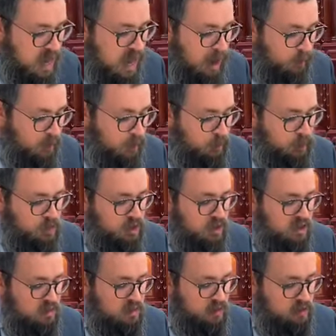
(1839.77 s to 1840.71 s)
And when a person
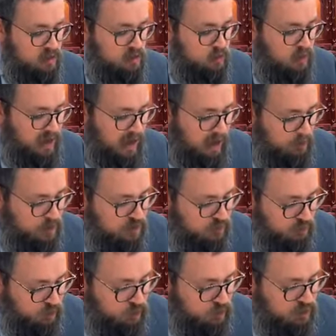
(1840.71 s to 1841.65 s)
does a mitzvah, so what happens?
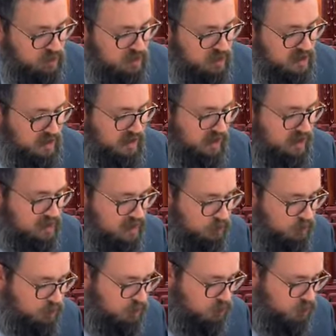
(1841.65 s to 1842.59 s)
First, he connects
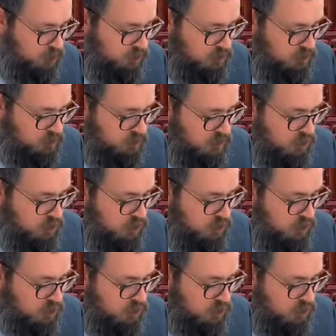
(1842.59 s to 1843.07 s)
them with the worlds.